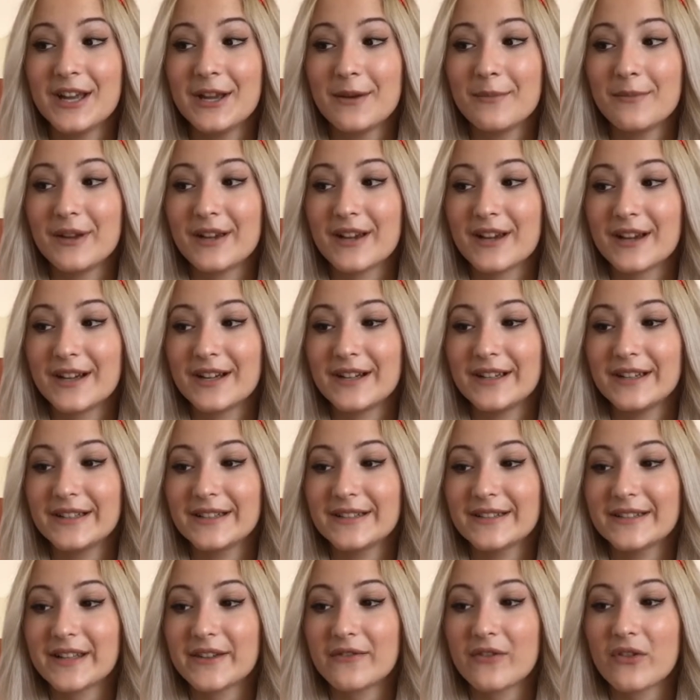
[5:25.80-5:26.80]
because
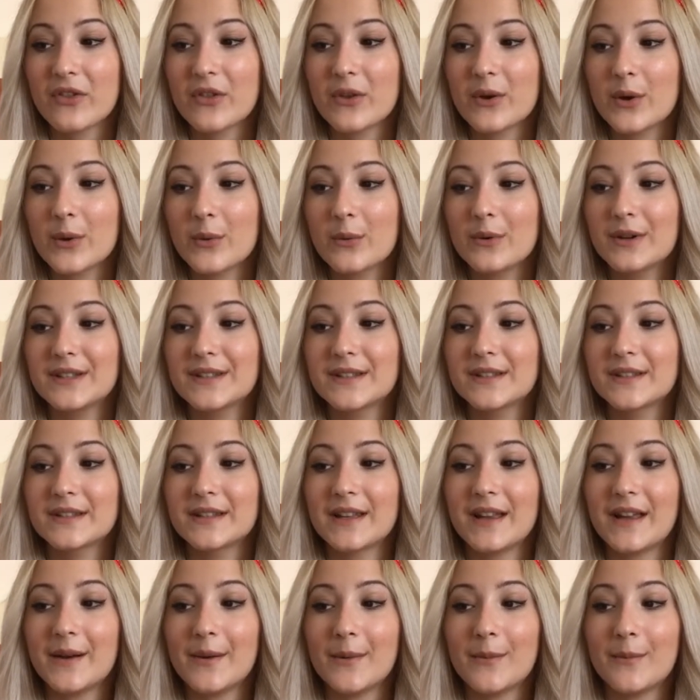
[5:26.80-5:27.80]
even though it was
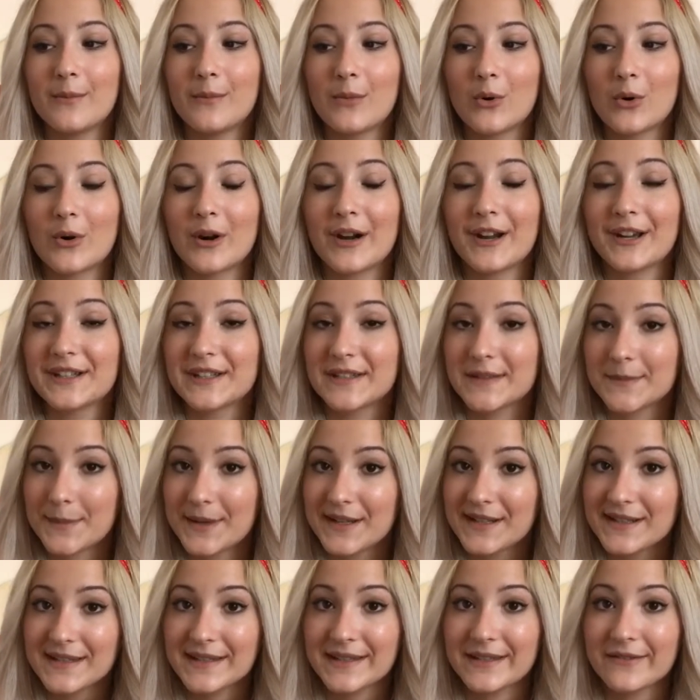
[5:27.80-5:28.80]
more
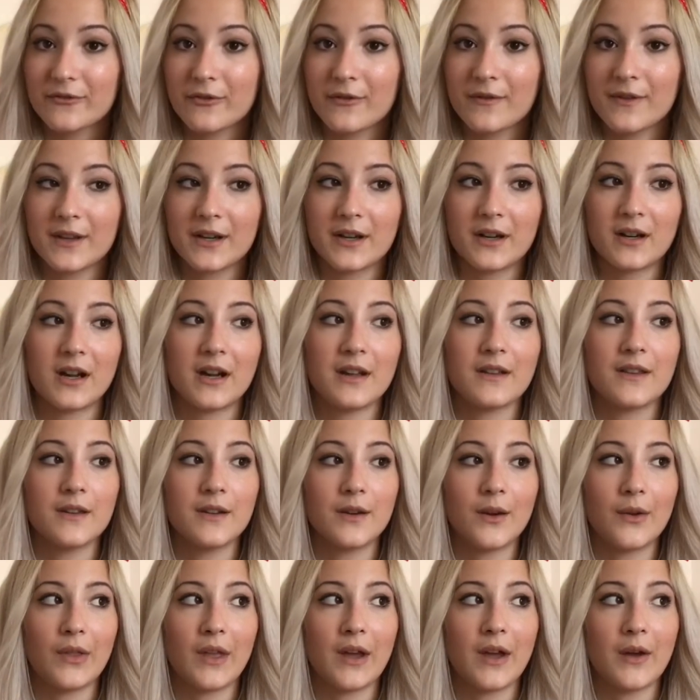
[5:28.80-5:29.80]
expensive on there, I
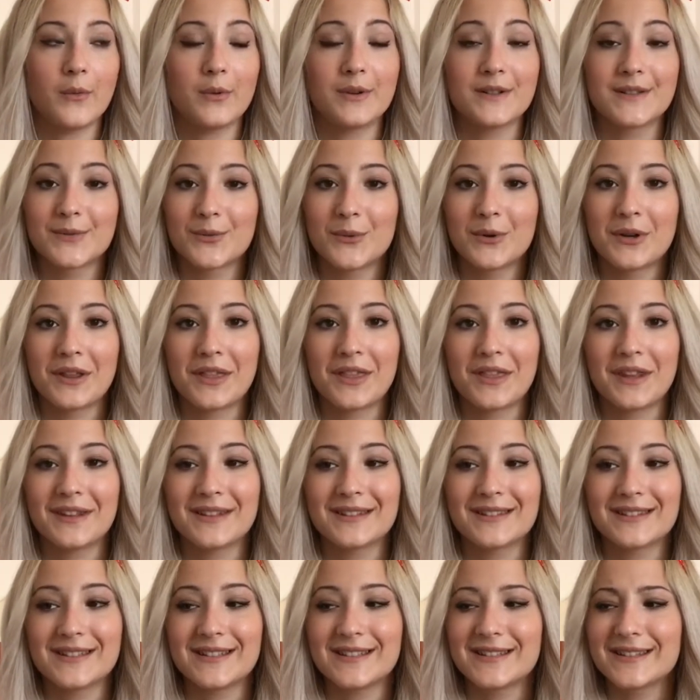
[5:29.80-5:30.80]
know that it was worth it,
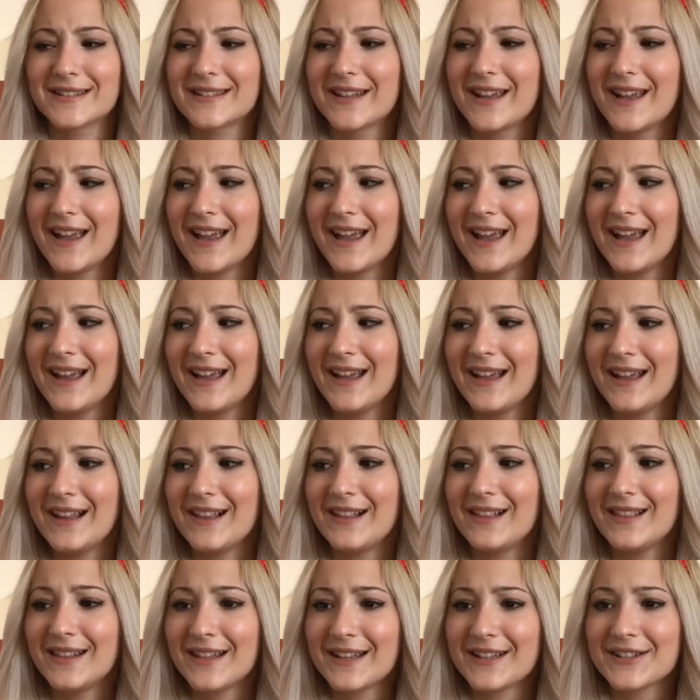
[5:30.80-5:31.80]
since
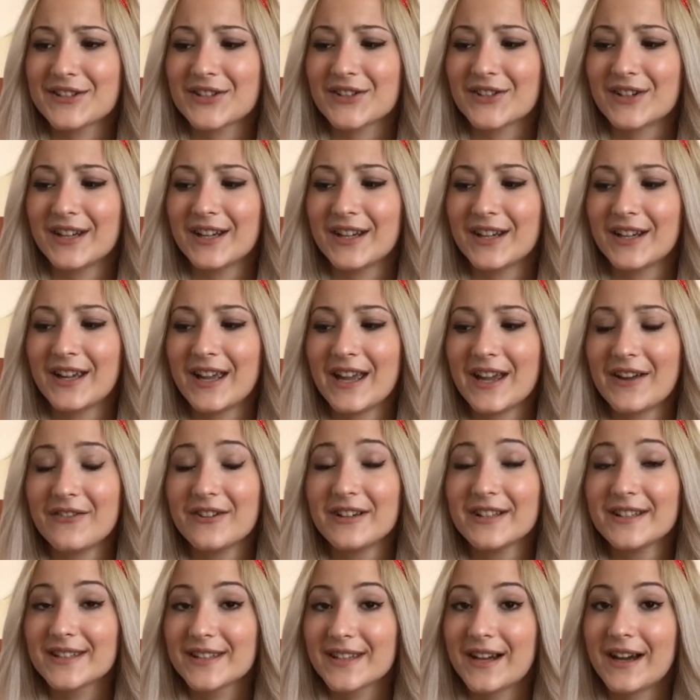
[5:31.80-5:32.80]
literally
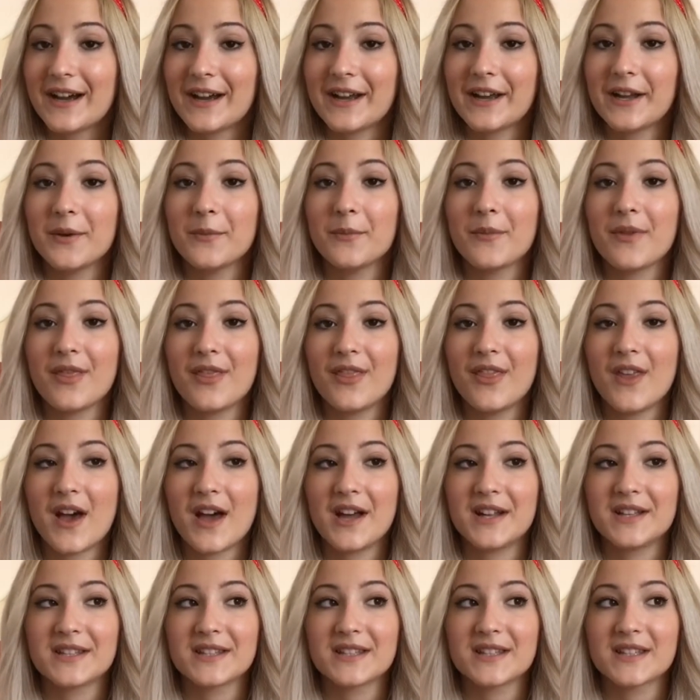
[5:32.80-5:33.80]
every time
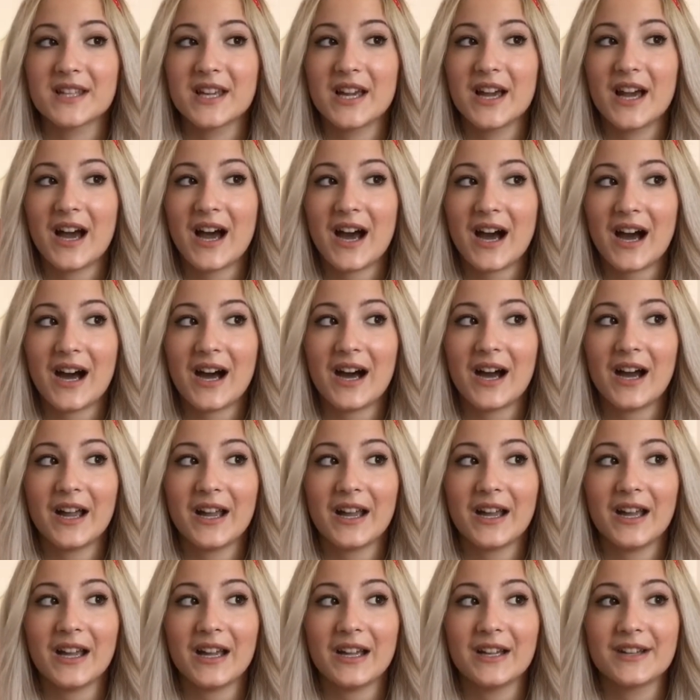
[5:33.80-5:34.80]
that
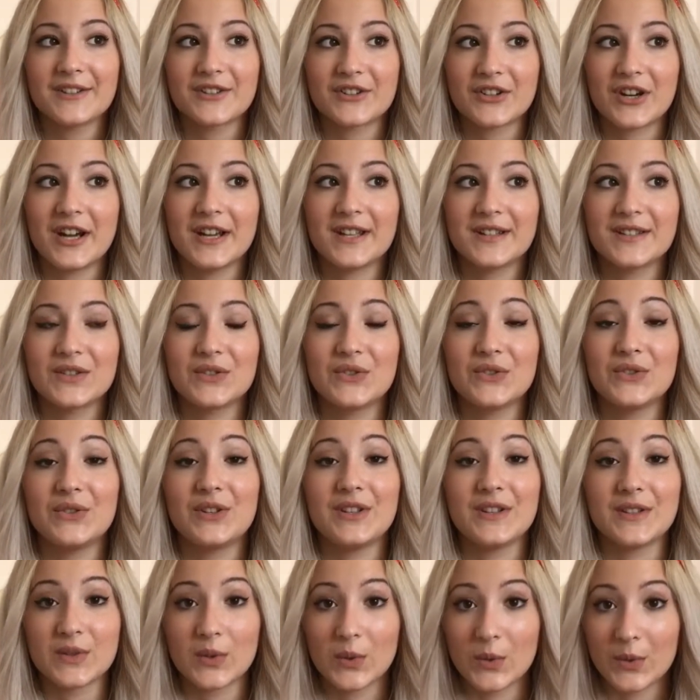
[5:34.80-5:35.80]
I tried to do
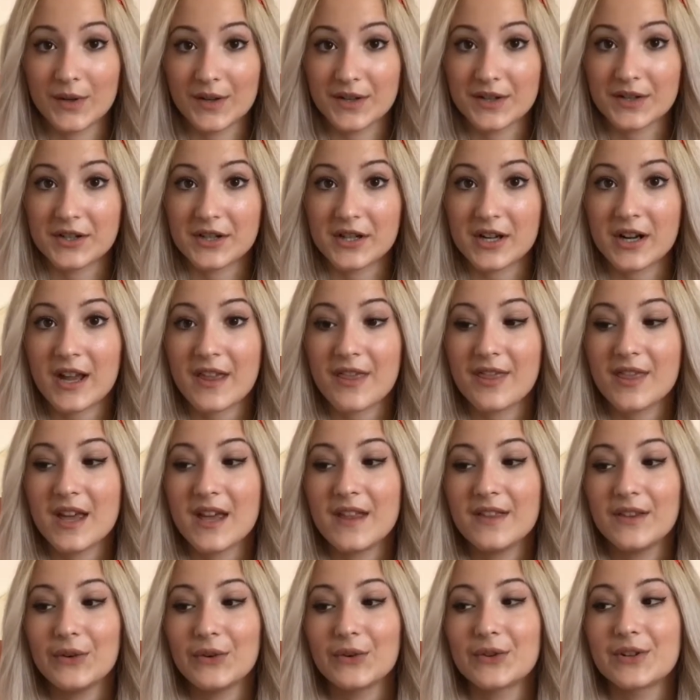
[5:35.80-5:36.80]
this order and
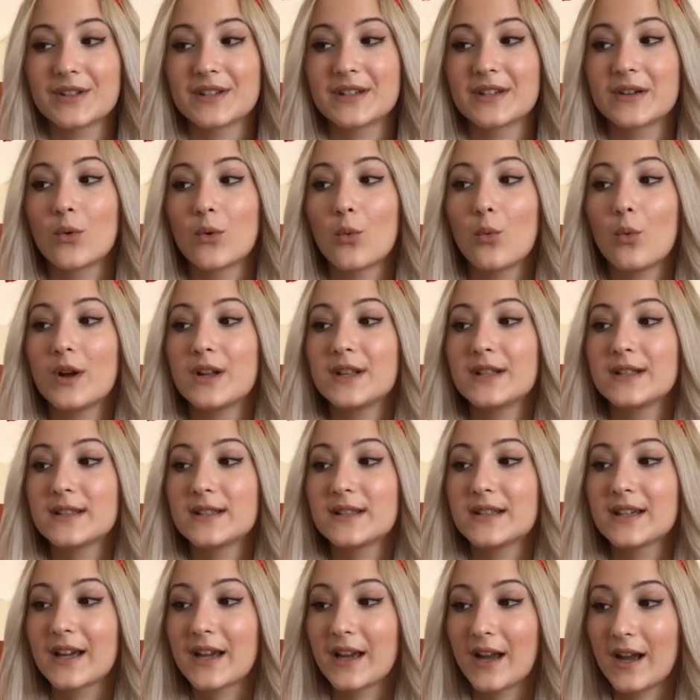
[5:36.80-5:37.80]
then the order went
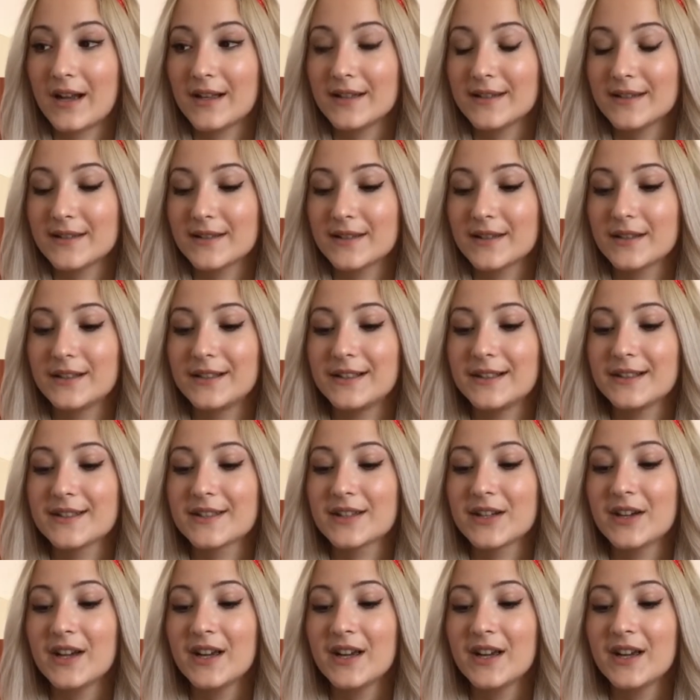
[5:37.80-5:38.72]
cancelled,